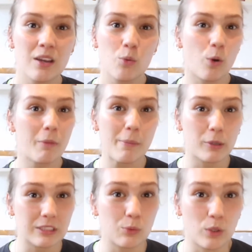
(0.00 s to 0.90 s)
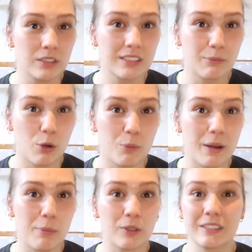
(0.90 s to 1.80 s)
what my body wants and what my
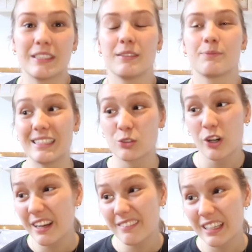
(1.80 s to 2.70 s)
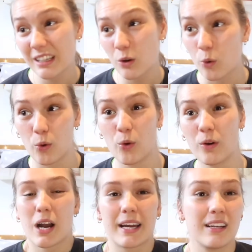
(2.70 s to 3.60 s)
body is craving or
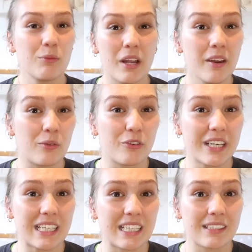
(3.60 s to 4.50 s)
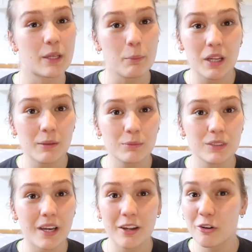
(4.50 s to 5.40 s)
I don't know really. Sometimes
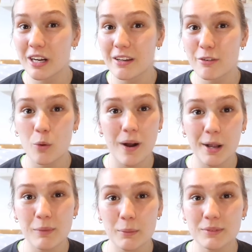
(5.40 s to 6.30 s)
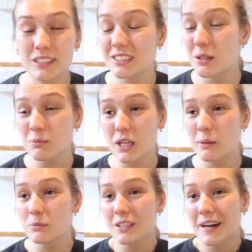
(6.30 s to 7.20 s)
I crave a Wagamama's,
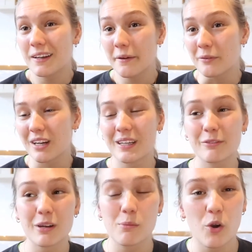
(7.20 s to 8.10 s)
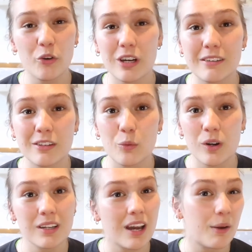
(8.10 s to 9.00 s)
sometimes I don't and if I'm not craving
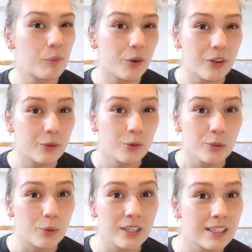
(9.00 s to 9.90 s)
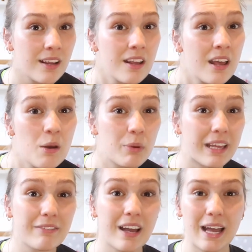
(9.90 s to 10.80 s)
one I'm not going to order one but
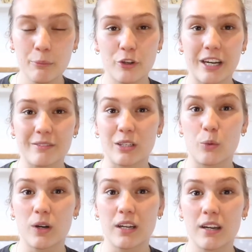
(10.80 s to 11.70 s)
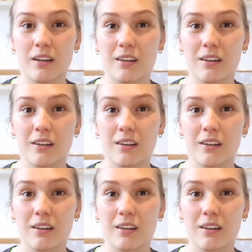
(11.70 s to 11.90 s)
if I am craving one